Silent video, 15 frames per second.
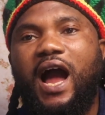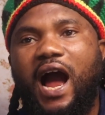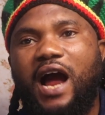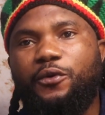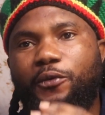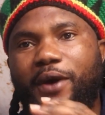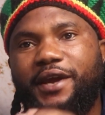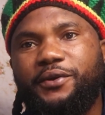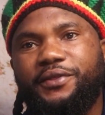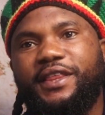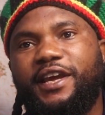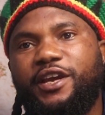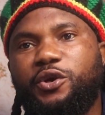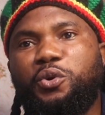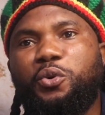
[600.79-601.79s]
and where you
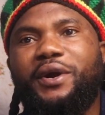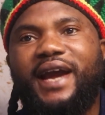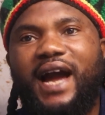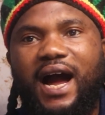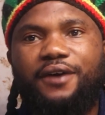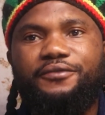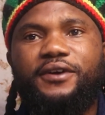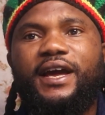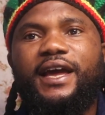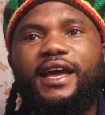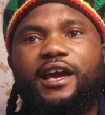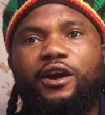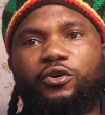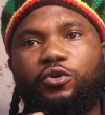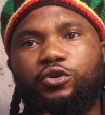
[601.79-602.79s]
think you will have
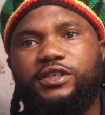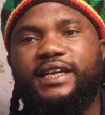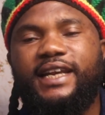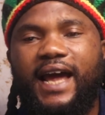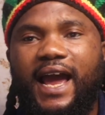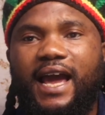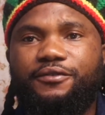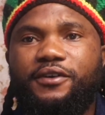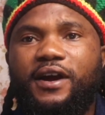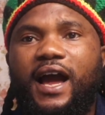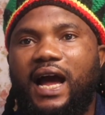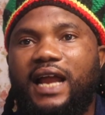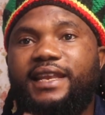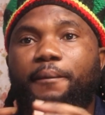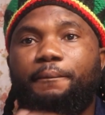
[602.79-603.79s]
a good life
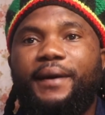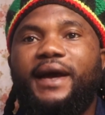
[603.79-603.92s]
and the